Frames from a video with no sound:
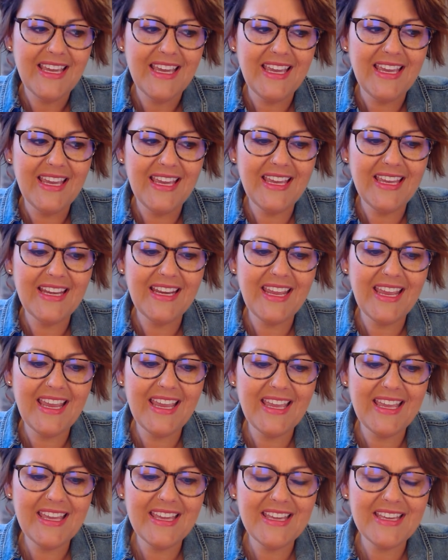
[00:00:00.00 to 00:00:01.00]
it
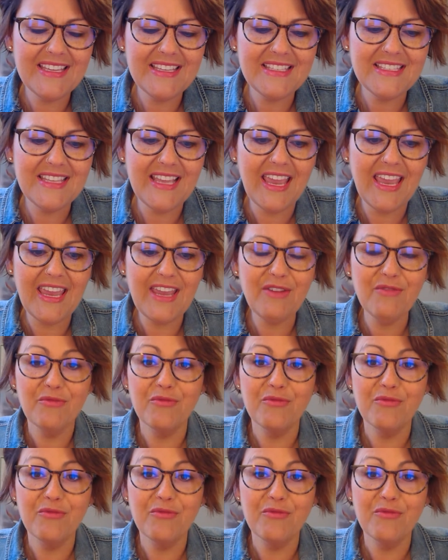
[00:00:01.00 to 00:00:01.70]
is a